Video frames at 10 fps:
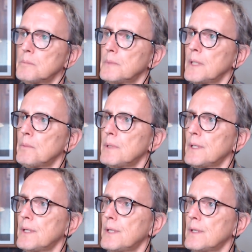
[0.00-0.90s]

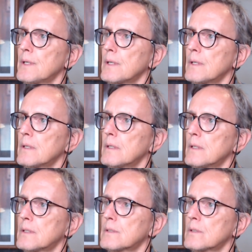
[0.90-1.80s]
Maybe here
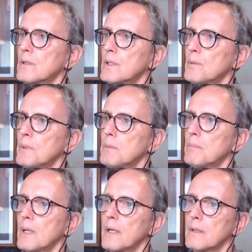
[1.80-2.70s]
it's going to be
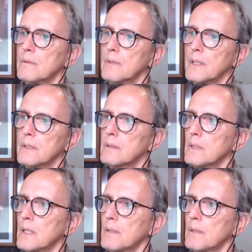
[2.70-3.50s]
better, right?